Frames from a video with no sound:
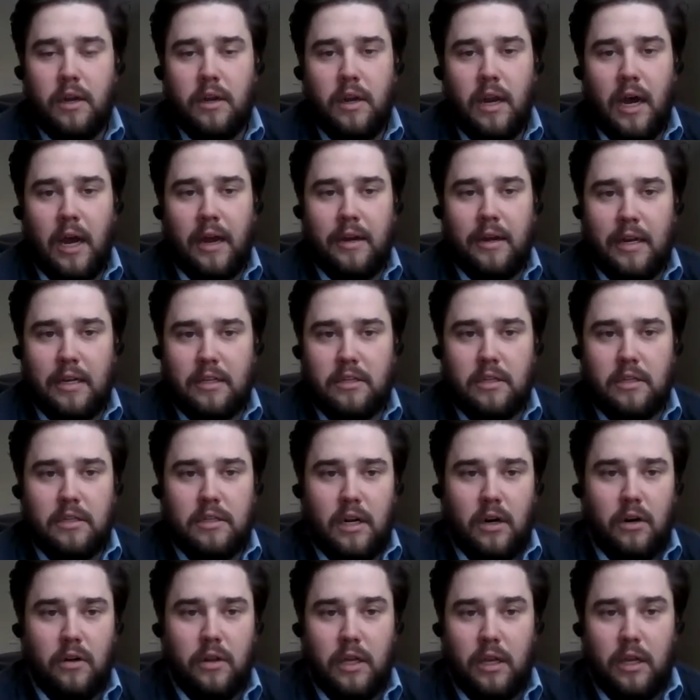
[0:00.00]
not
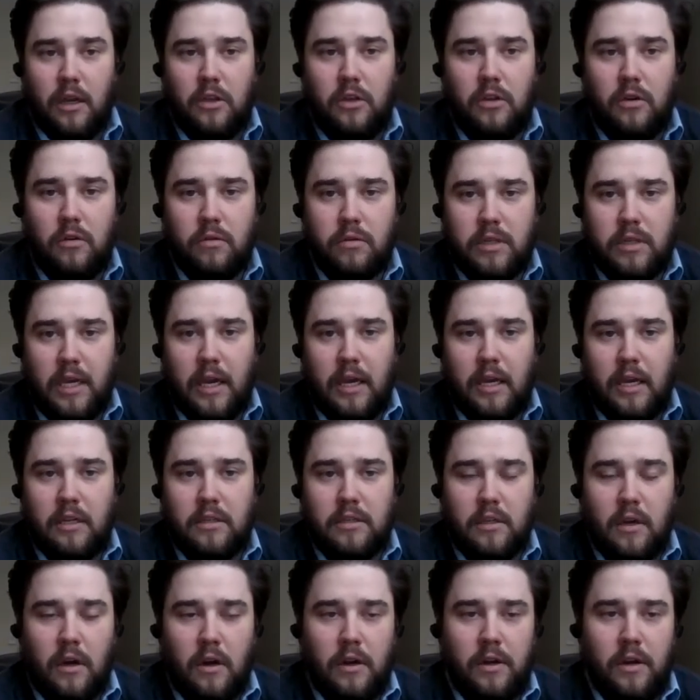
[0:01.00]
necessarily a use
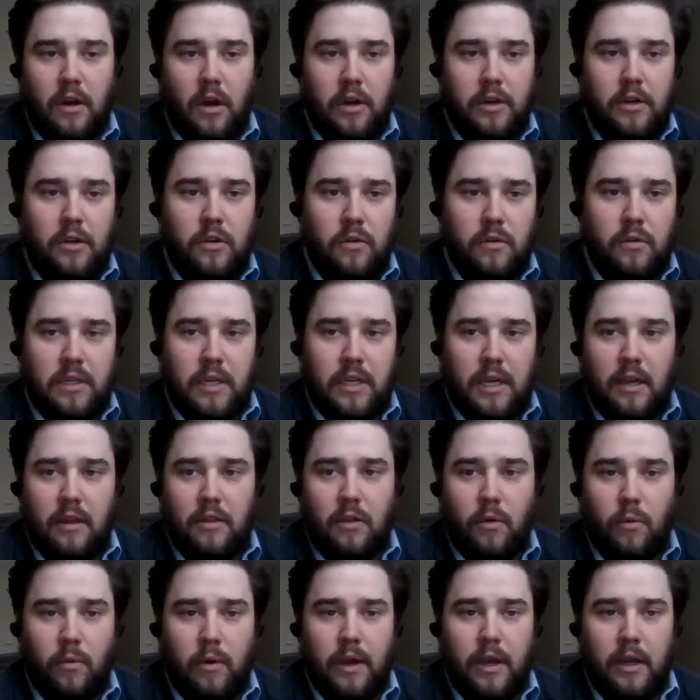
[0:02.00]
case on using
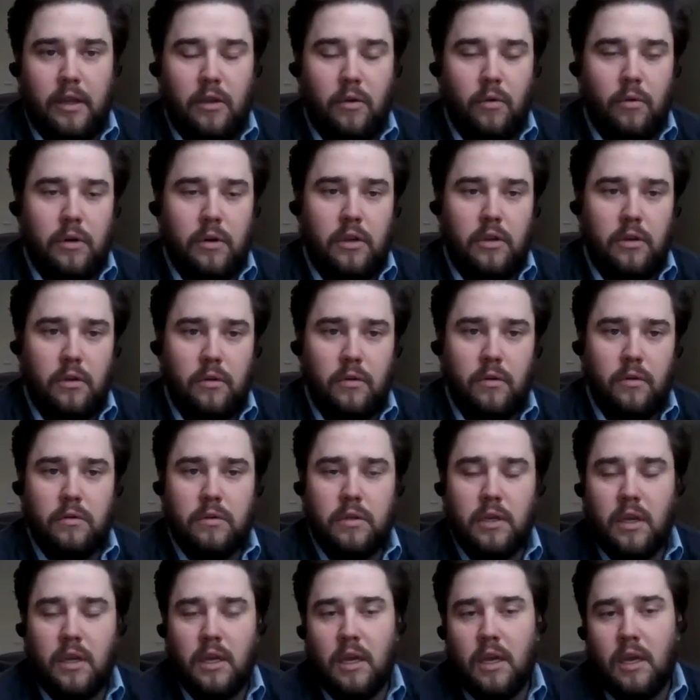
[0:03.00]
it the way you would
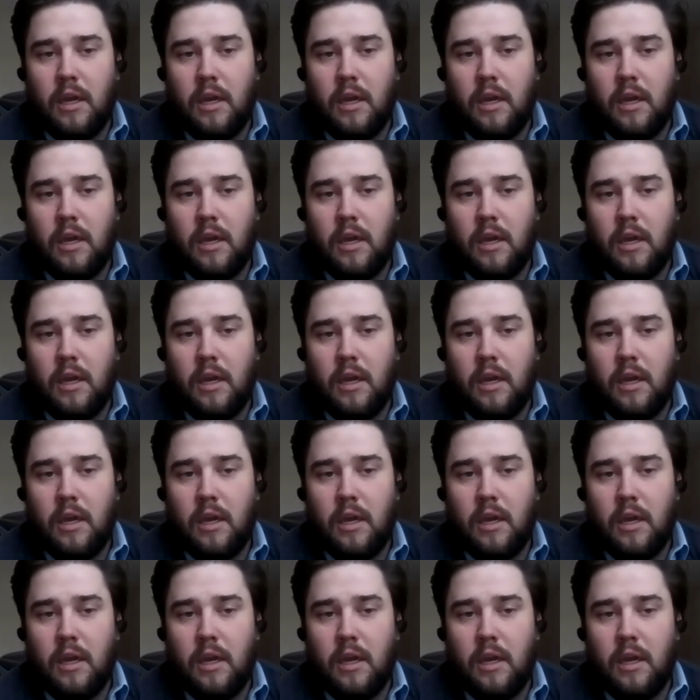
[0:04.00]
use